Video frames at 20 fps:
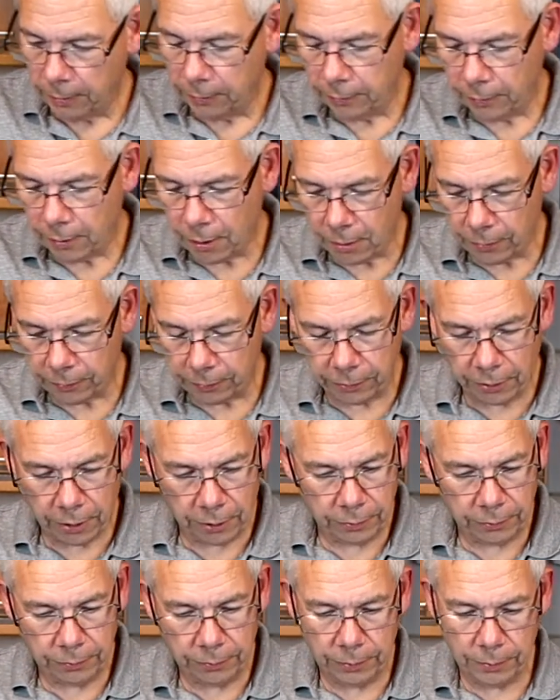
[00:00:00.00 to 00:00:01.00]
So
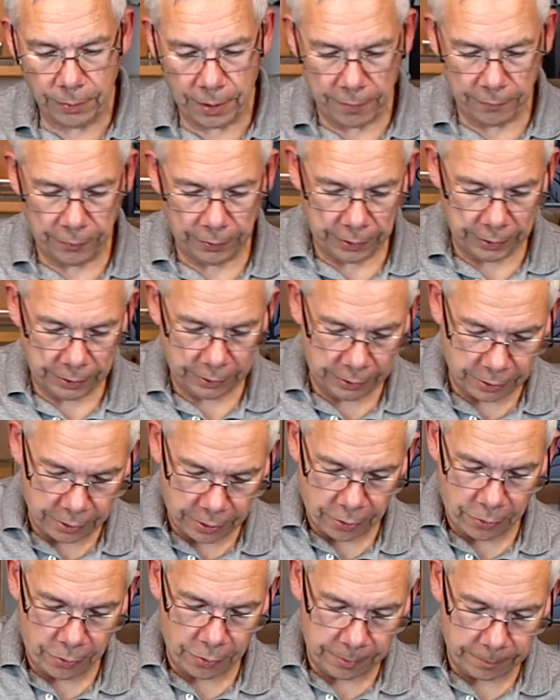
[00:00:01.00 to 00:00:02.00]
start with one with the
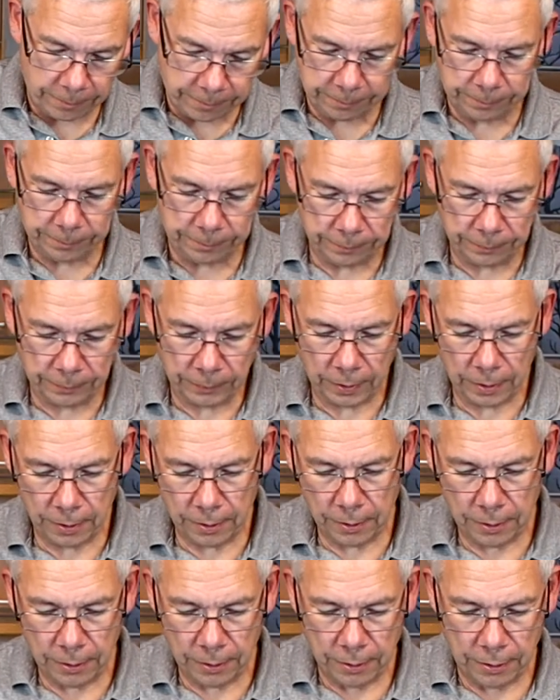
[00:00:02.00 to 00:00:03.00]
dough.
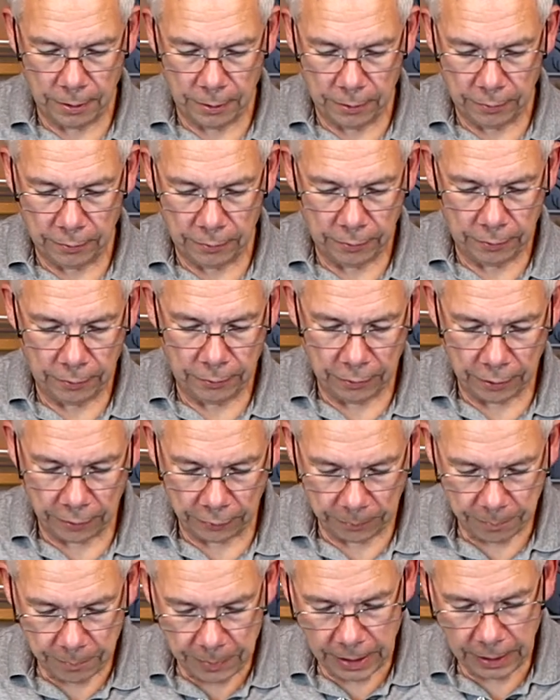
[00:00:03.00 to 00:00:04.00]
So
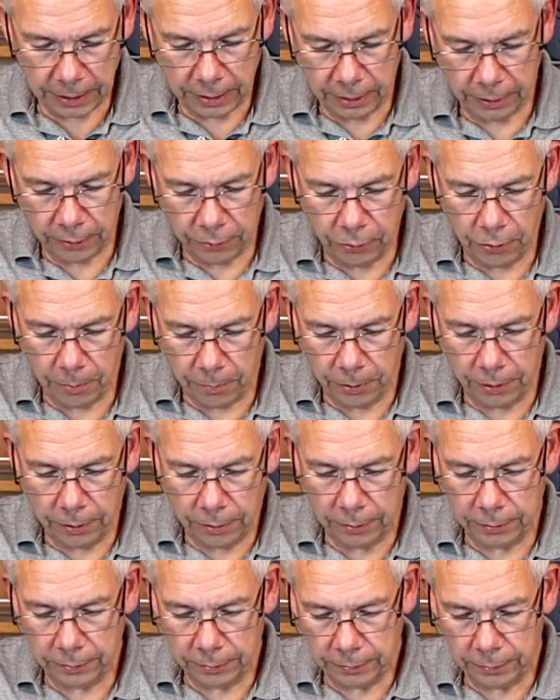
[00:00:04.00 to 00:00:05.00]
just making a normal
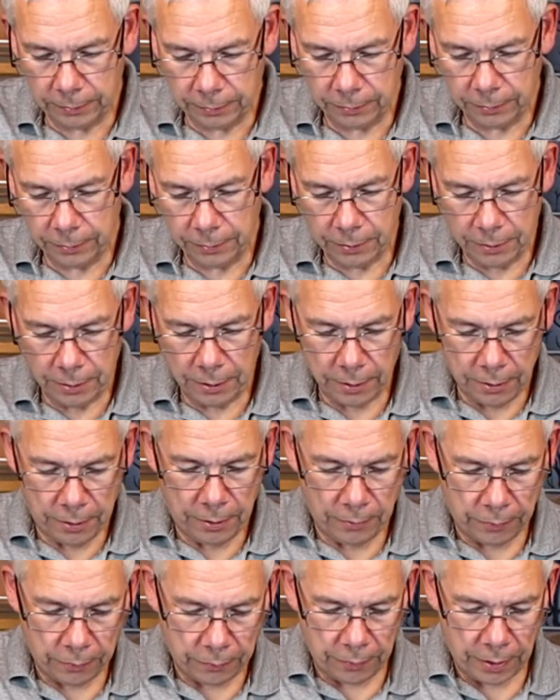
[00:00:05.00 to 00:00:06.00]

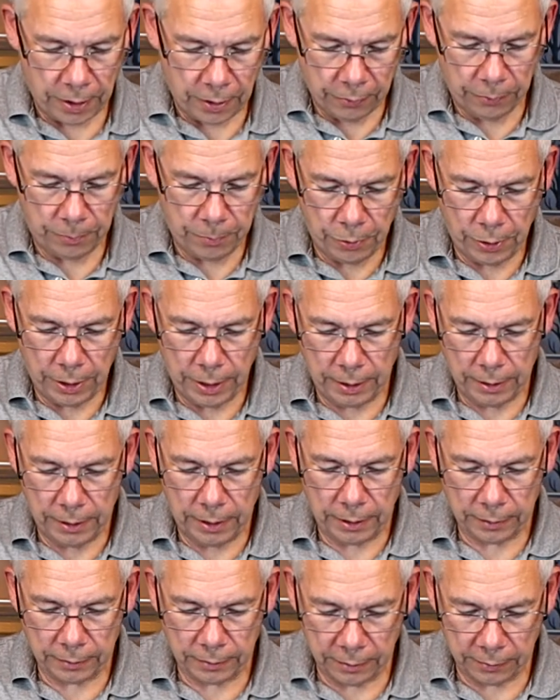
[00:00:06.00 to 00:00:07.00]
round bread
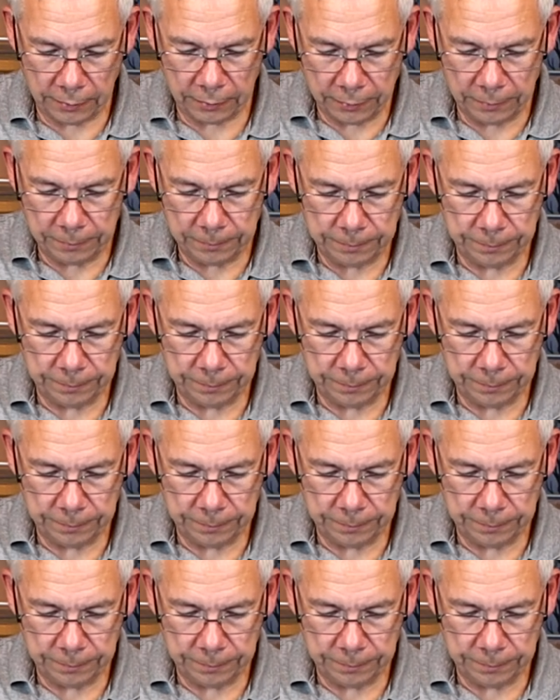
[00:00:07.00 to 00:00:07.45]
like this.